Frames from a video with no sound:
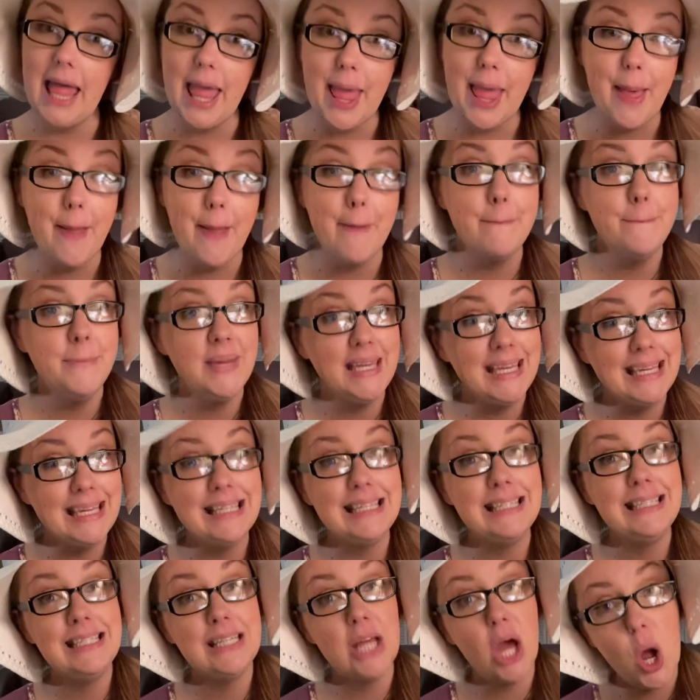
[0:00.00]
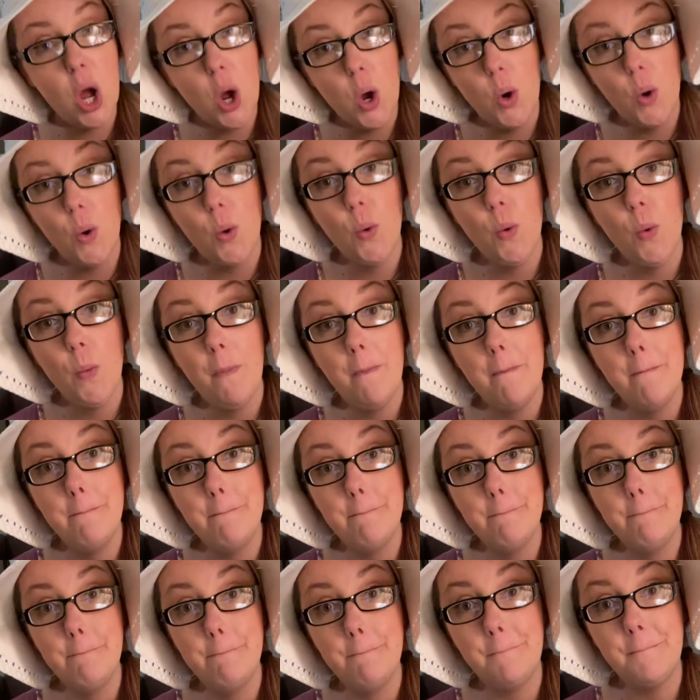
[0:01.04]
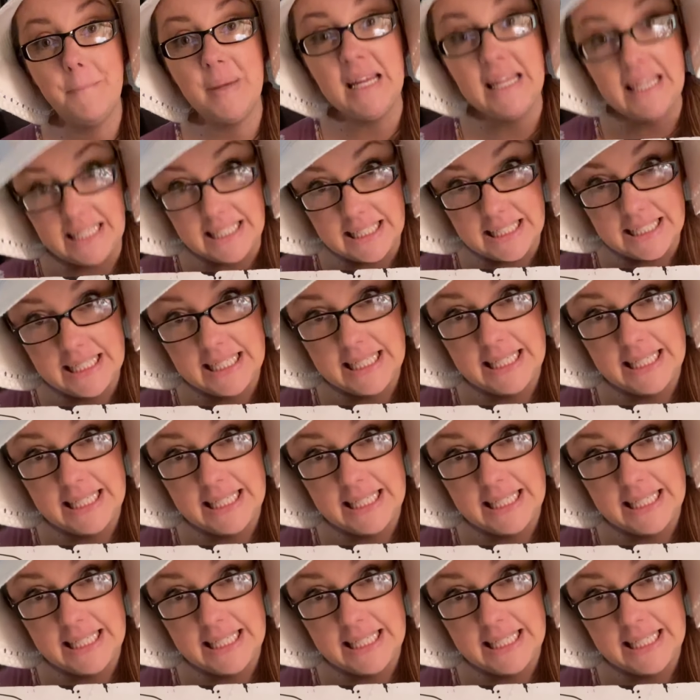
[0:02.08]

M, N, O, P.